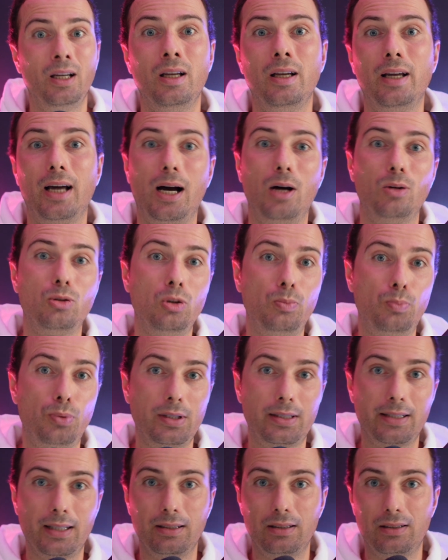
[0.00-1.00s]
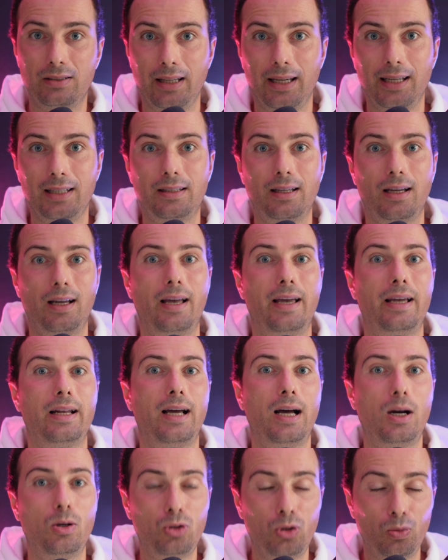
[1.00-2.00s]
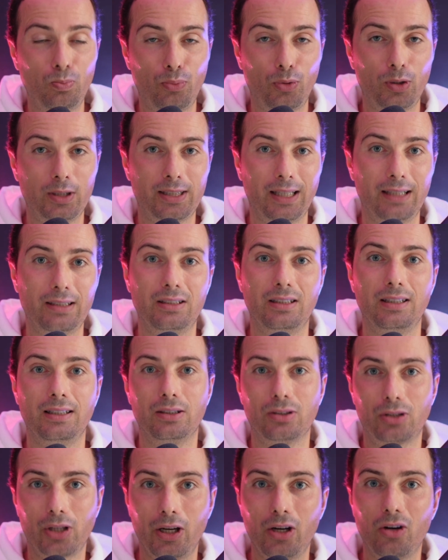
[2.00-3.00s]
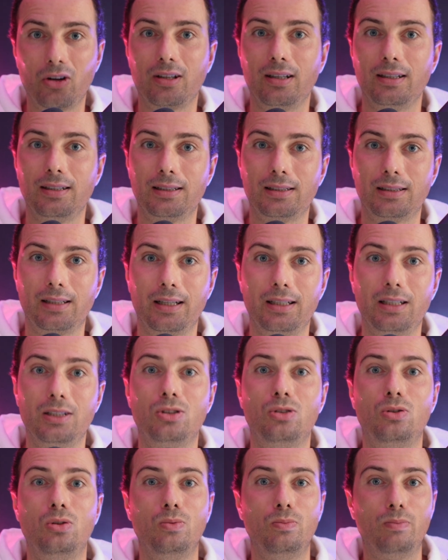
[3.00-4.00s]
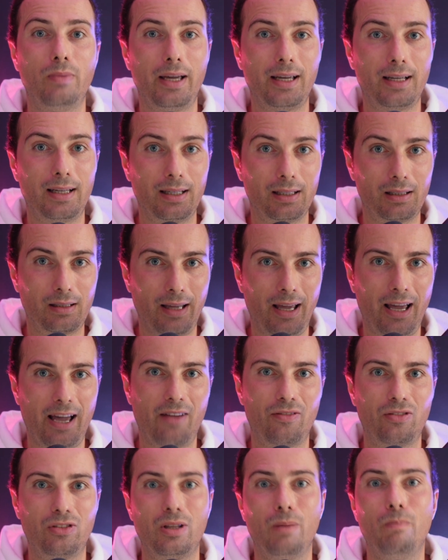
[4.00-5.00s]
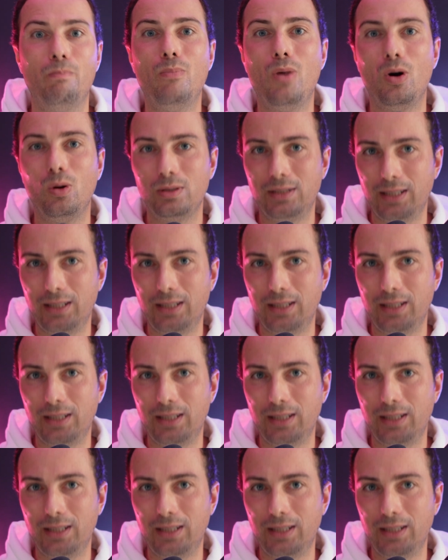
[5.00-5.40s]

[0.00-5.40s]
how to present data, and how to present the entire case study to make it have the most